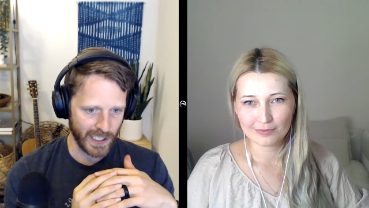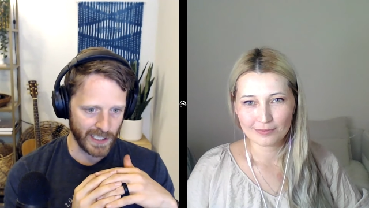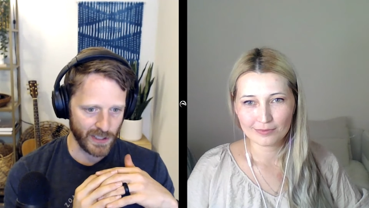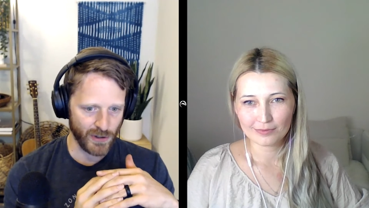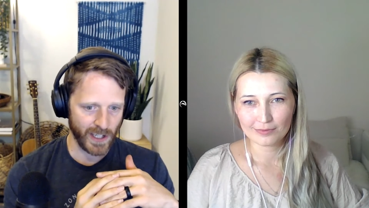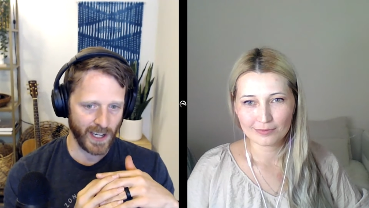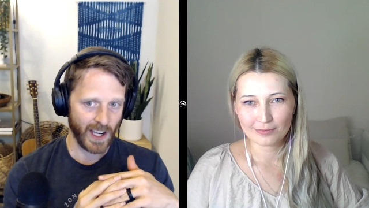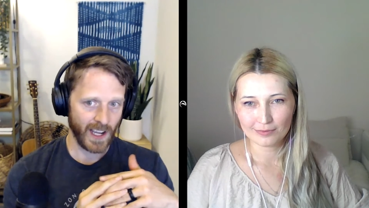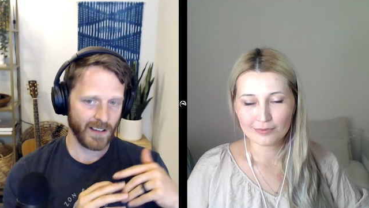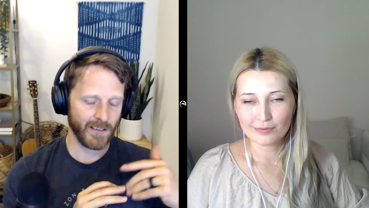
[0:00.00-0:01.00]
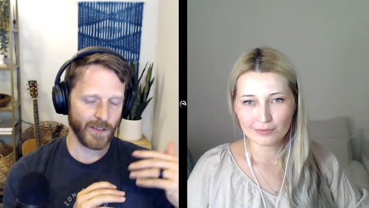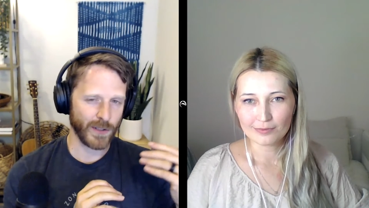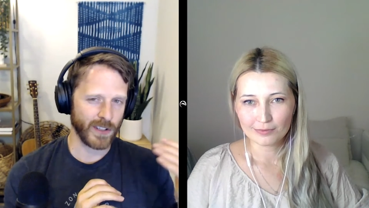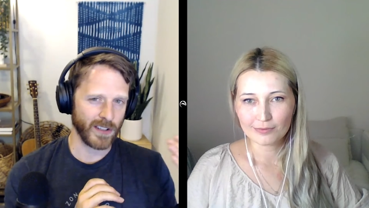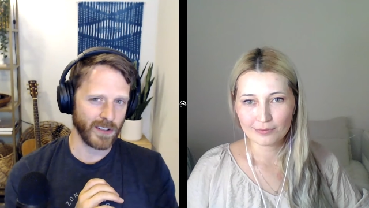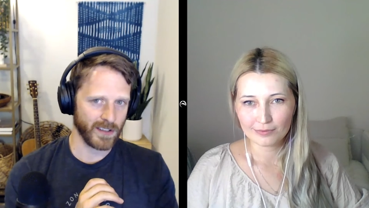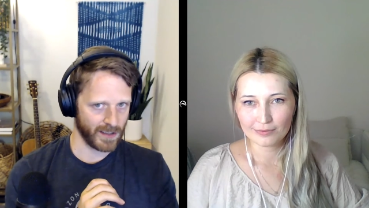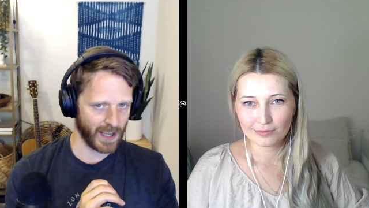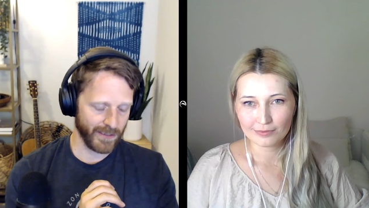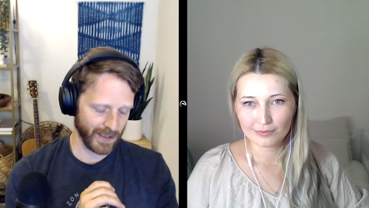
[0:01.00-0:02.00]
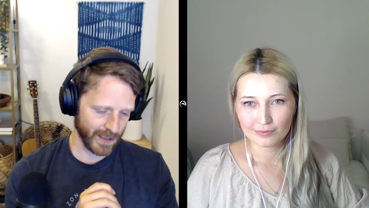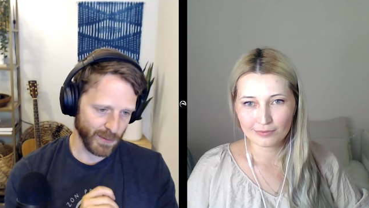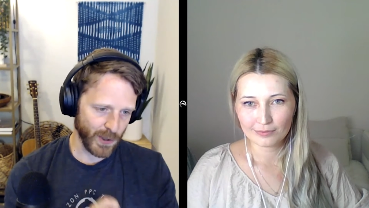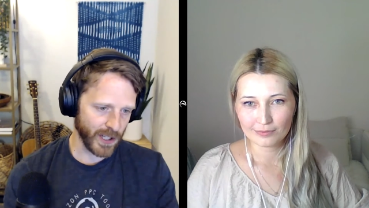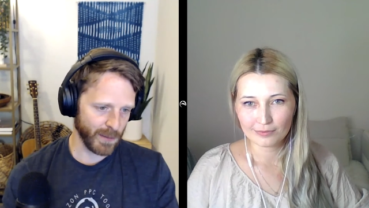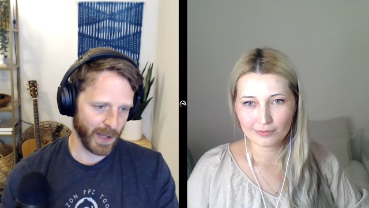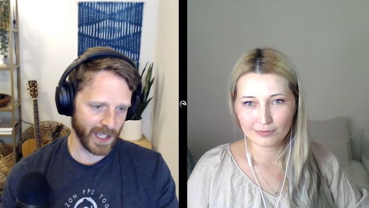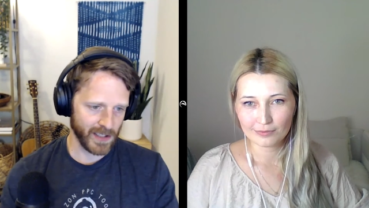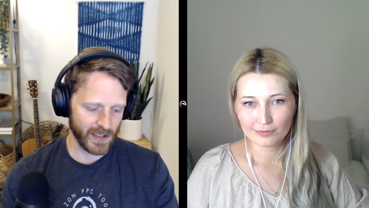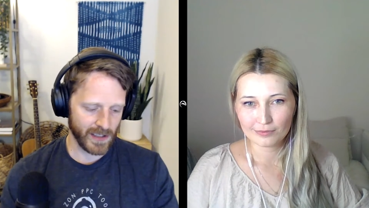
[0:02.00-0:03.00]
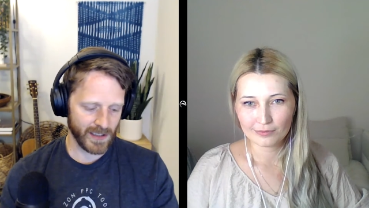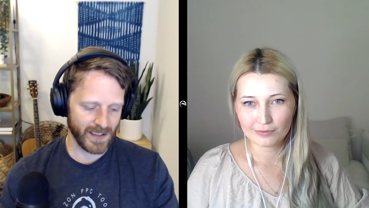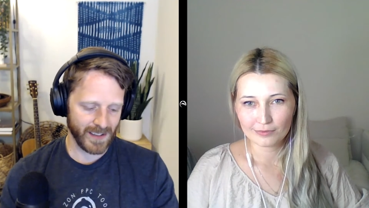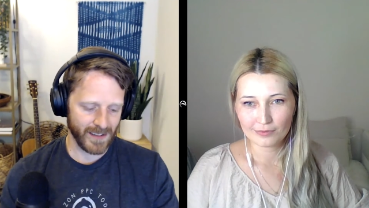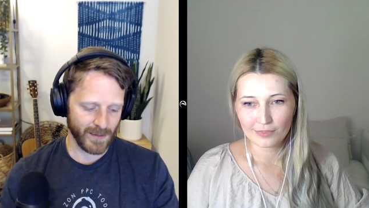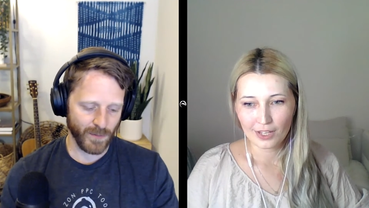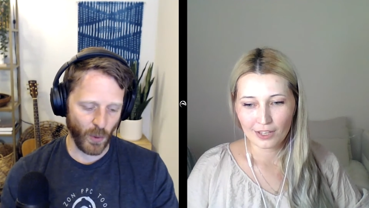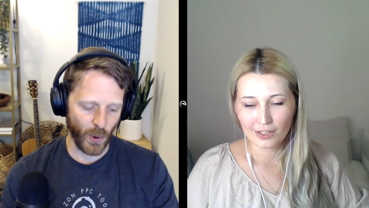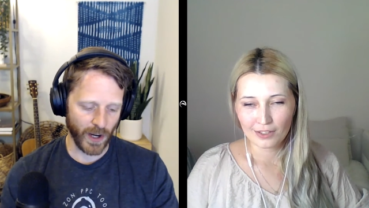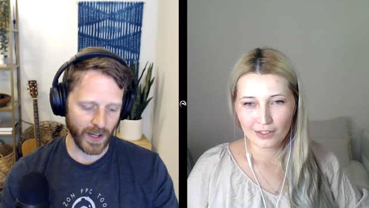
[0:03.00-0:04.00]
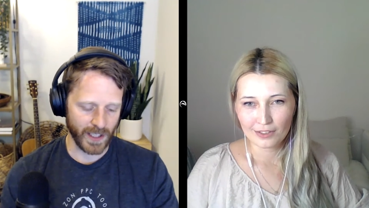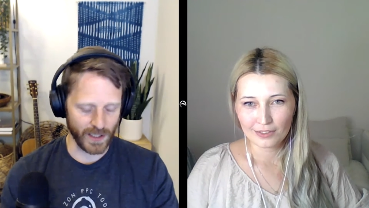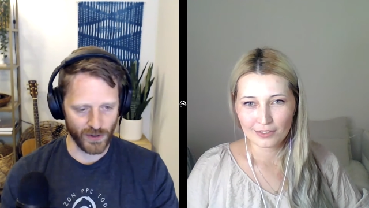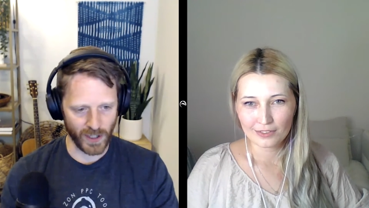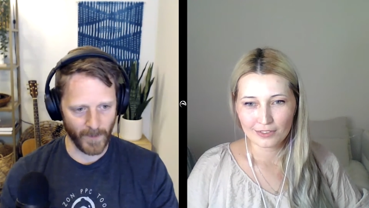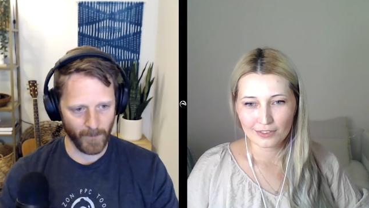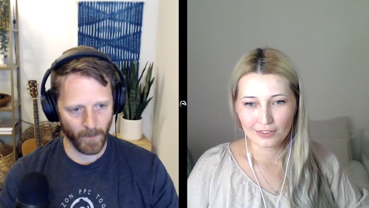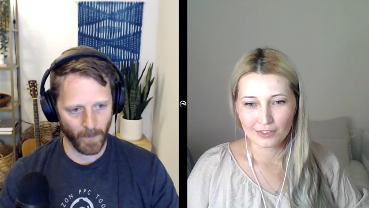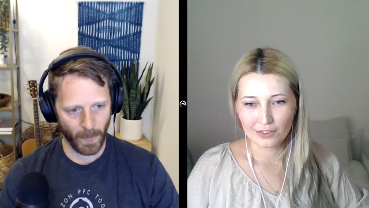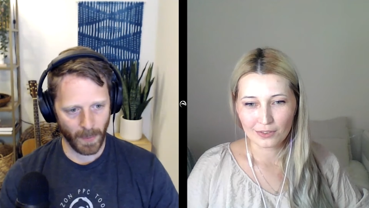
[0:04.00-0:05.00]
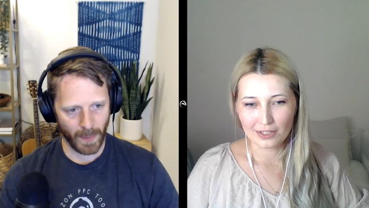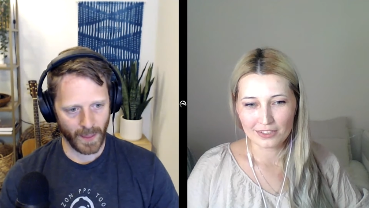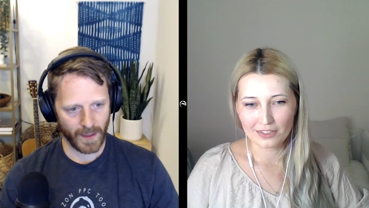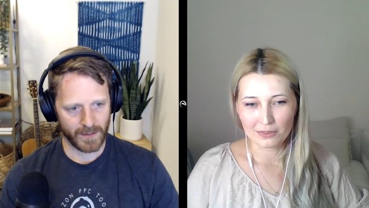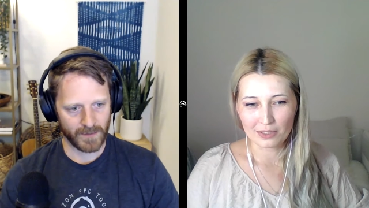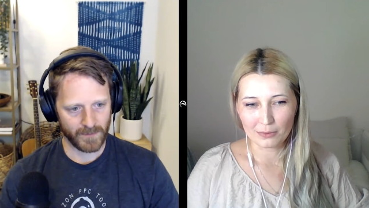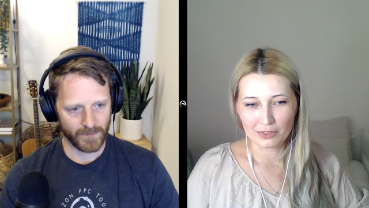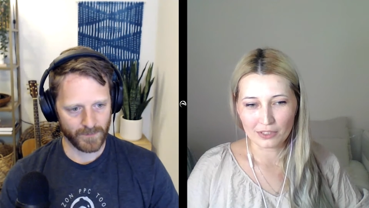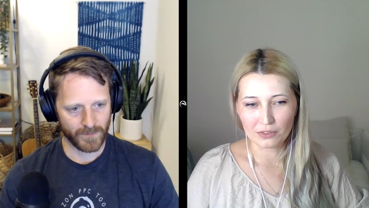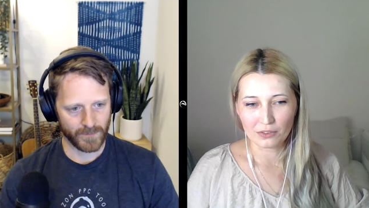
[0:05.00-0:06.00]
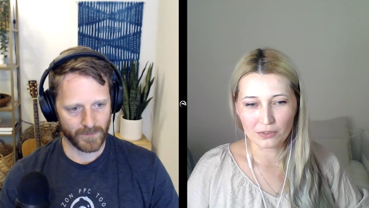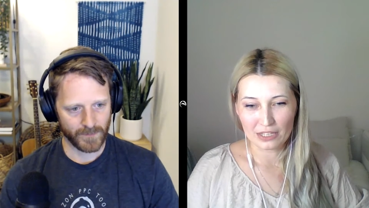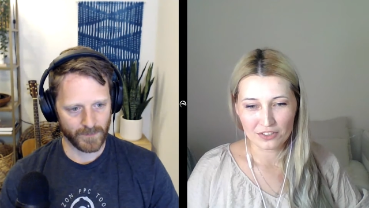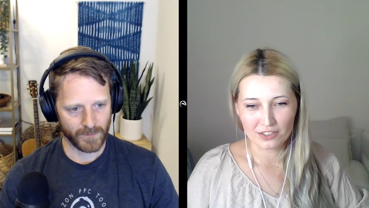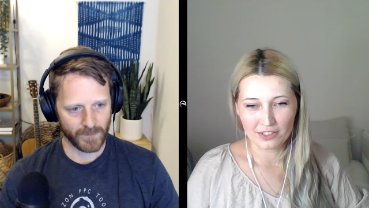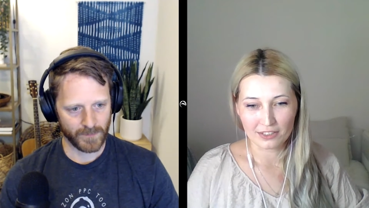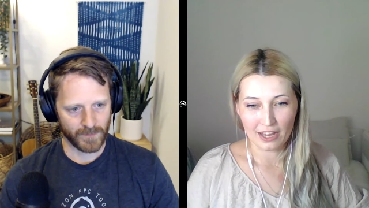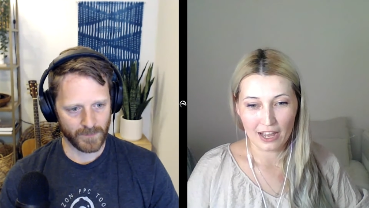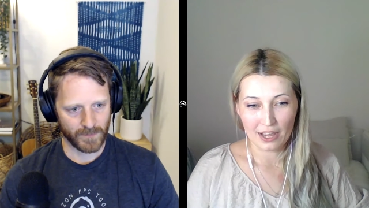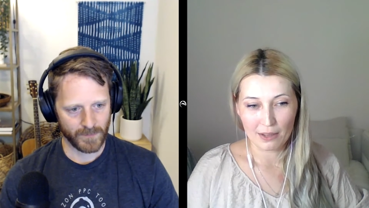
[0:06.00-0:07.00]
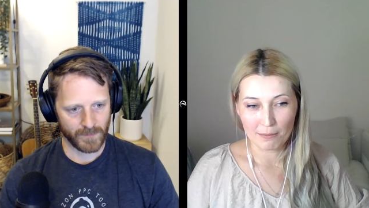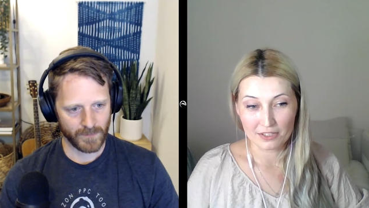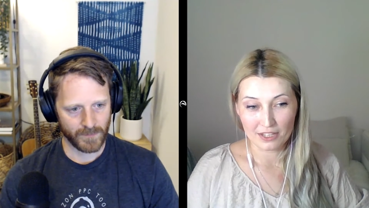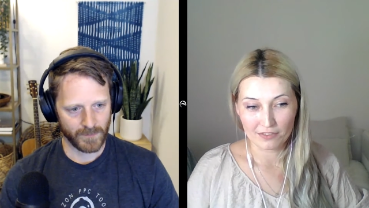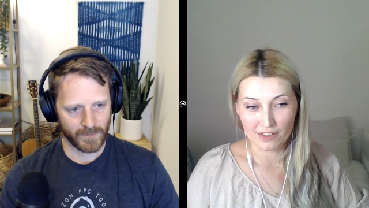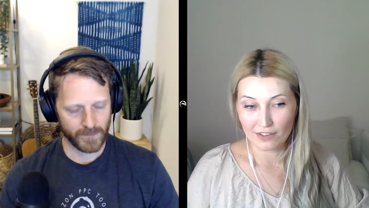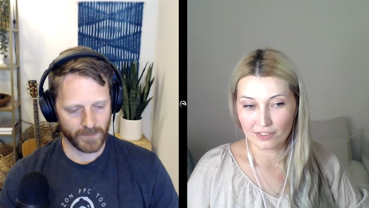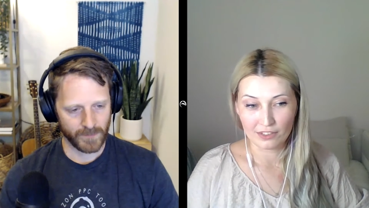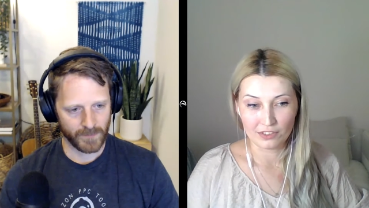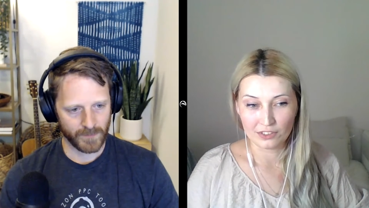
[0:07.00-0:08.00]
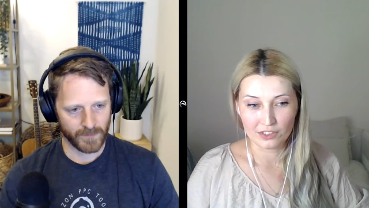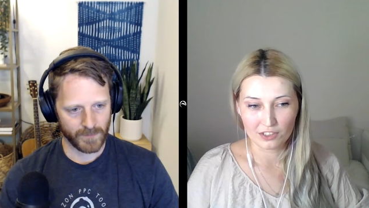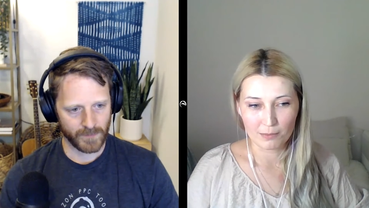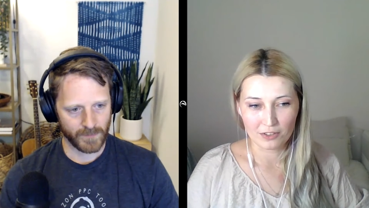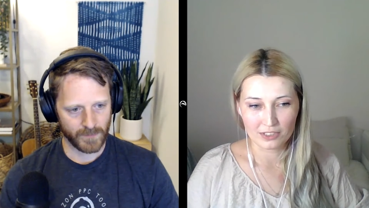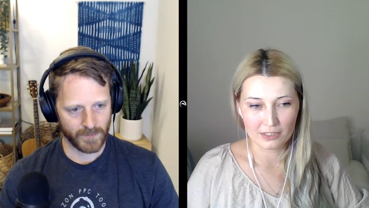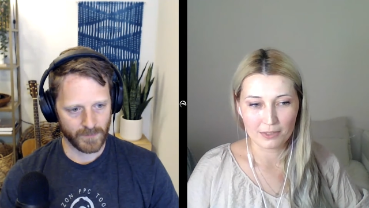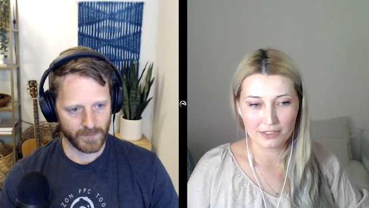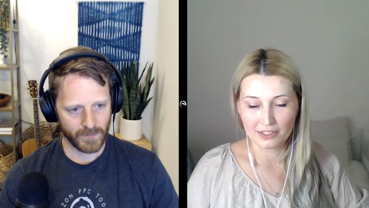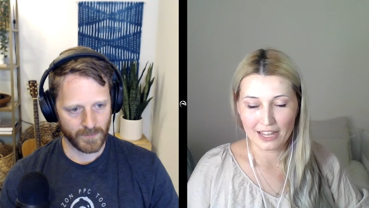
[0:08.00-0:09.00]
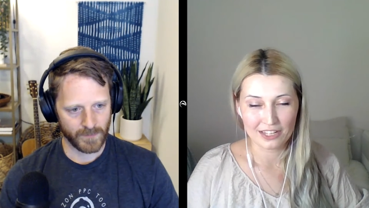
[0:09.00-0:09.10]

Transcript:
Speaker 1: in an industry versus having a community page for an industry?
Speaker 2: You asked a really, really cool question that I myself haven't even thought about it, but